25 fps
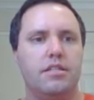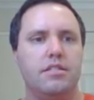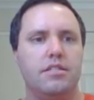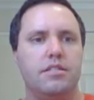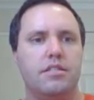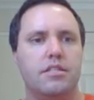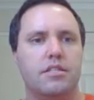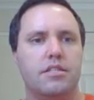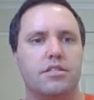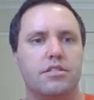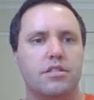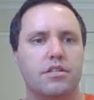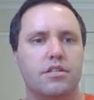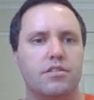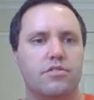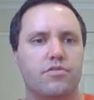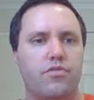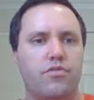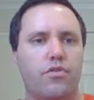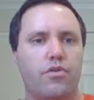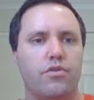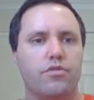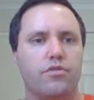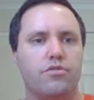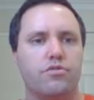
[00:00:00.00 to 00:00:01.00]
6 times
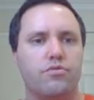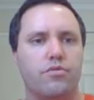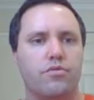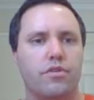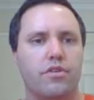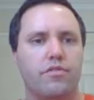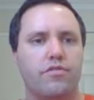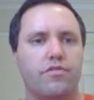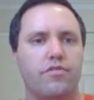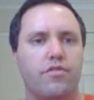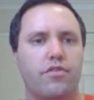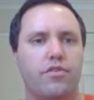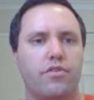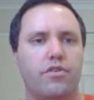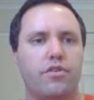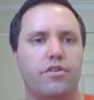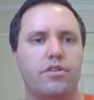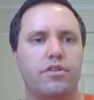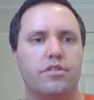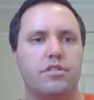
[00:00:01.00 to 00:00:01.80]
4 is 24,